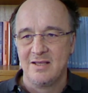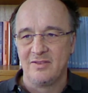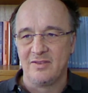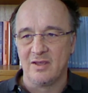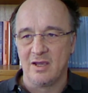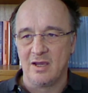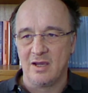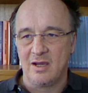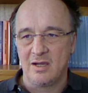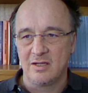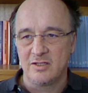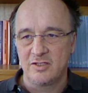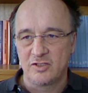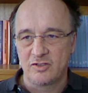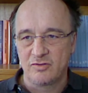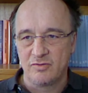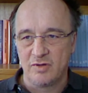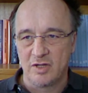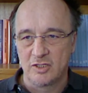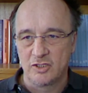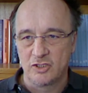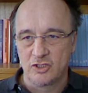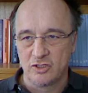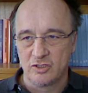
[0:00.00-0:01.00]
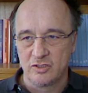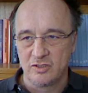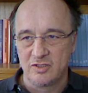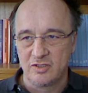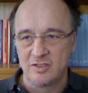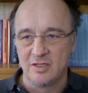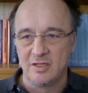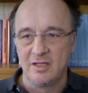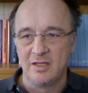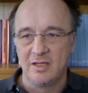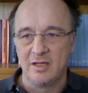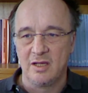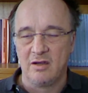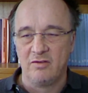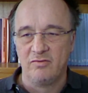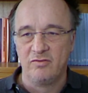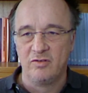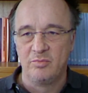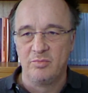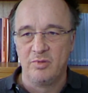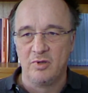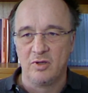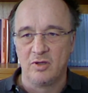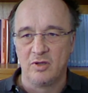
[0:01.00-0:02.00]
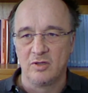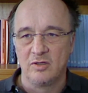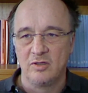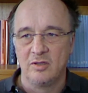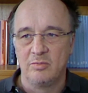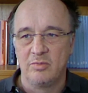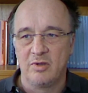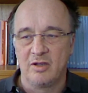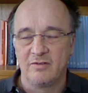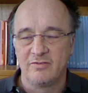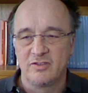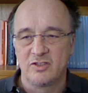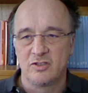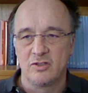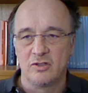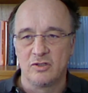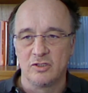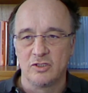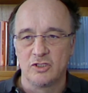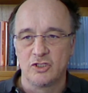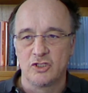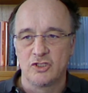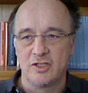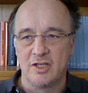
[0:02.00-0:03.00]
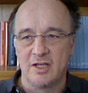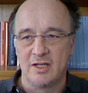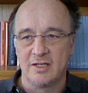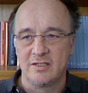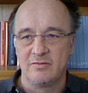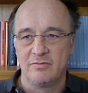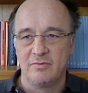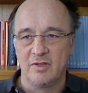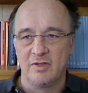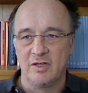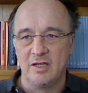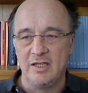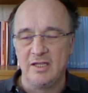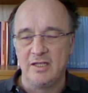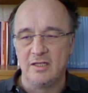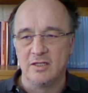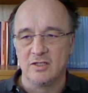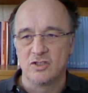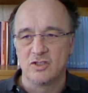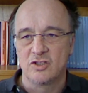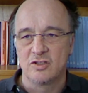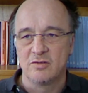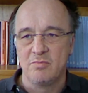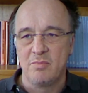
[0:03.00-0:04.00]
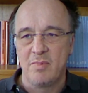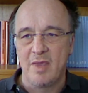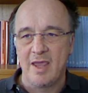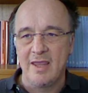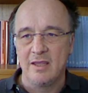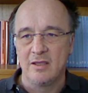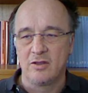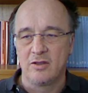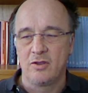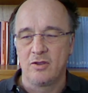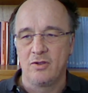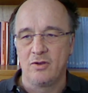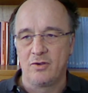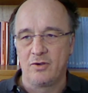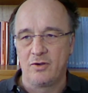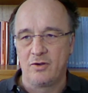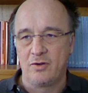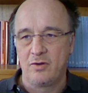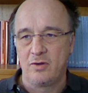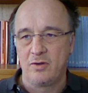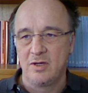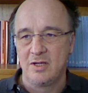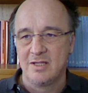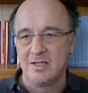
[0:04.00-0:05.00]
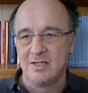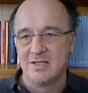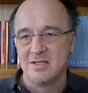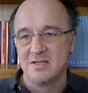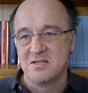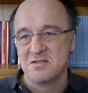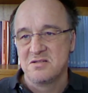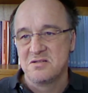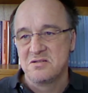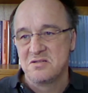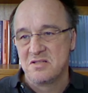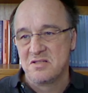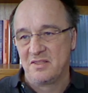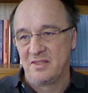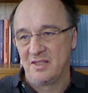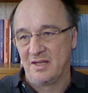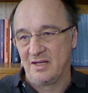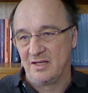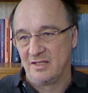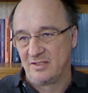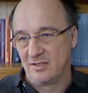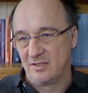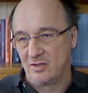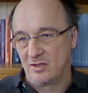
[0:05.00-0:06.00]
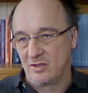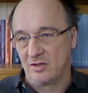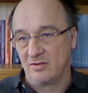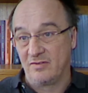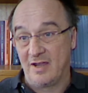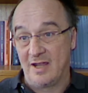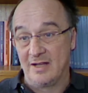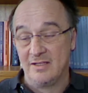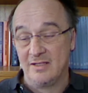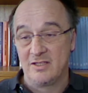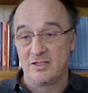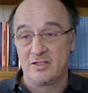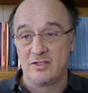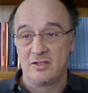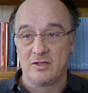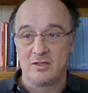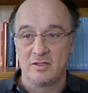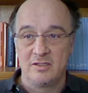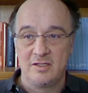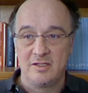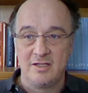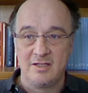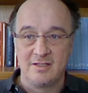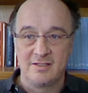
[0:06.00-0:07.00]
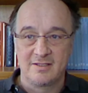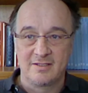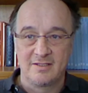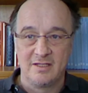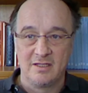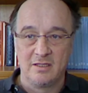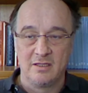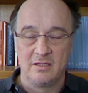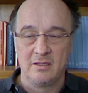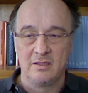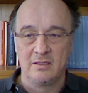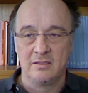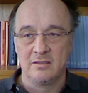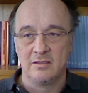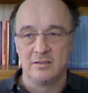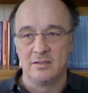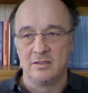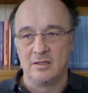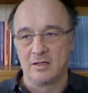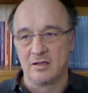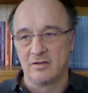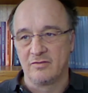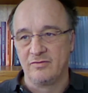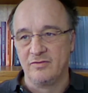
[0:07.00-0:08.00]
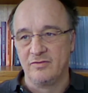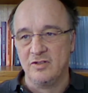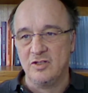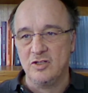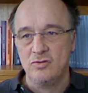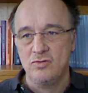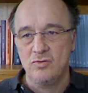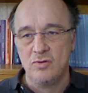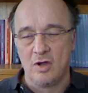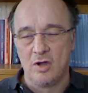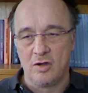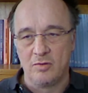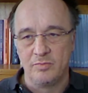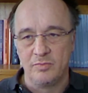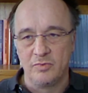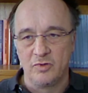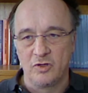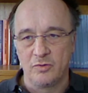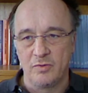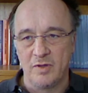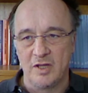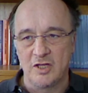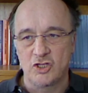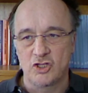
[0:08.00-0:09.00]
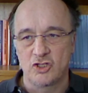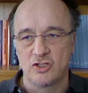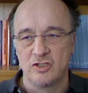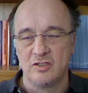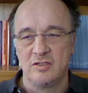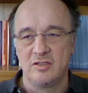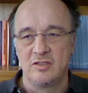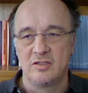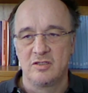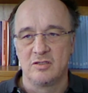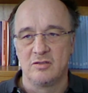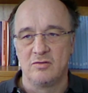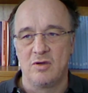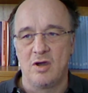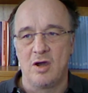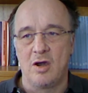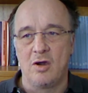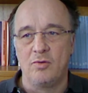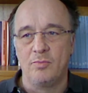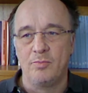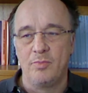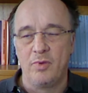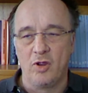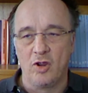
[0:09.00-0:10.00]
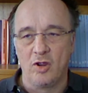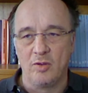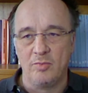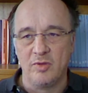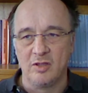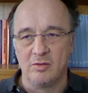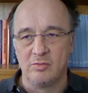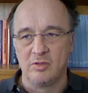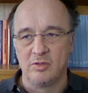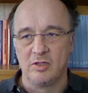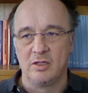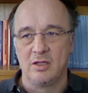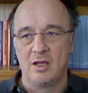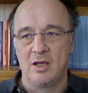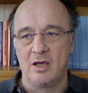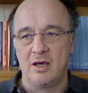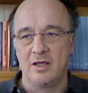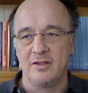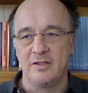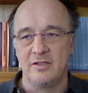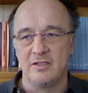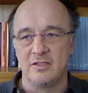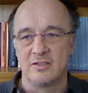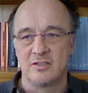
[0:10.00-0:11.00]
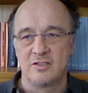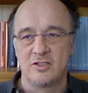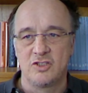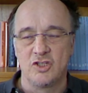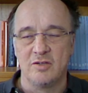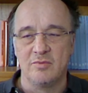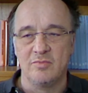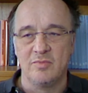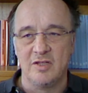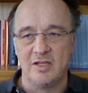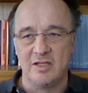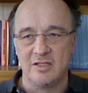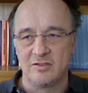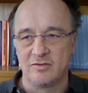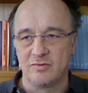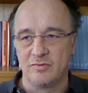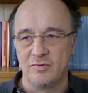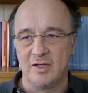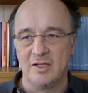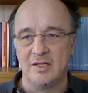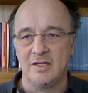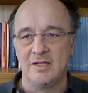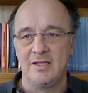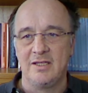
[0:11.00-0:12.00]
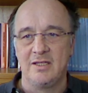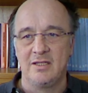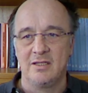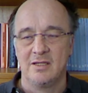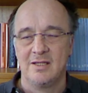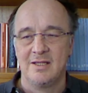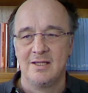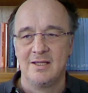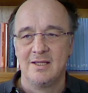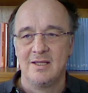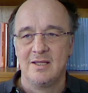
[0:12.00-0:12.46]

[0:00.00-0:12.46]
there are structures in the overburden above storage sites where leakage may occur. There is a lot of uncertainty still, a lot of new open questions. So, how permeable are these chimneys really?